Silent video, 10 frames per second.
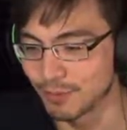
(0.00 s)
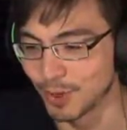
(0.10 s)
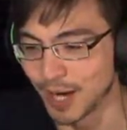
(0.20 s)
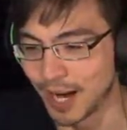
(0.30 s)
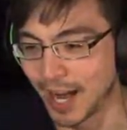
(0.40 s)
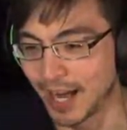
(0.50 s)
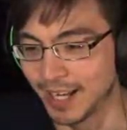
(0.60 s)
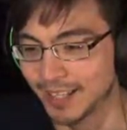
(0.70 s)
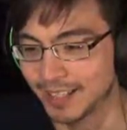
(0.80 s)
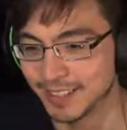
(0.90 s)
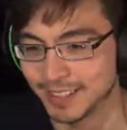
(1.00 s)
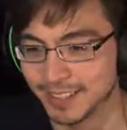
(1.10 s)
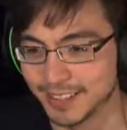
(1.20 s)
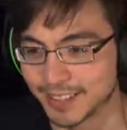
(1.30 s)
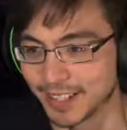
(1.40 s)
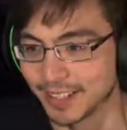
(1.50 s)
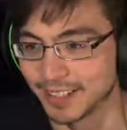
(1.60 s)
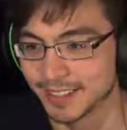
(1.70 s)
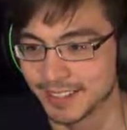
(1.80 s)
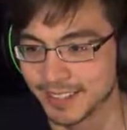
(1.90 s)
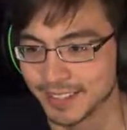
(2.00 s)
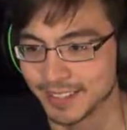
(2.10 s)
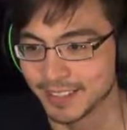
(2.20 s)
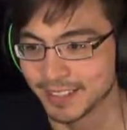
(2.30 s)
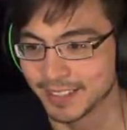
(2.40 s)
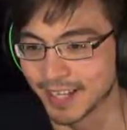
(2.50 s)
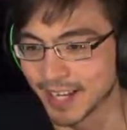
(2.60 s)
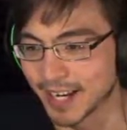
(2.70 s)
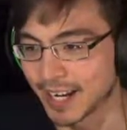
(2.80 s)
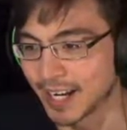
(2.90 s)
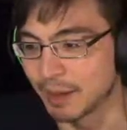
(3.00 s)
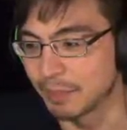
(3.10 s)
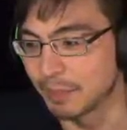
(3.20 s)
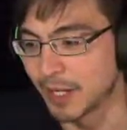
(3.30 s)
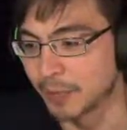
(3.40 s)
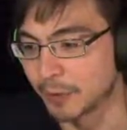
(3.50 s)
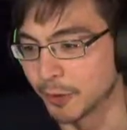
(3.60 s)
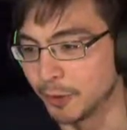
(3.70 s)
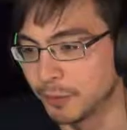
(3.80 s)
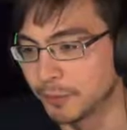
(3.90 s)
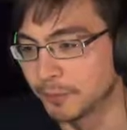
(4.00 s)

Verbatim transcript: Ah. Okay. That guy got up in my grill.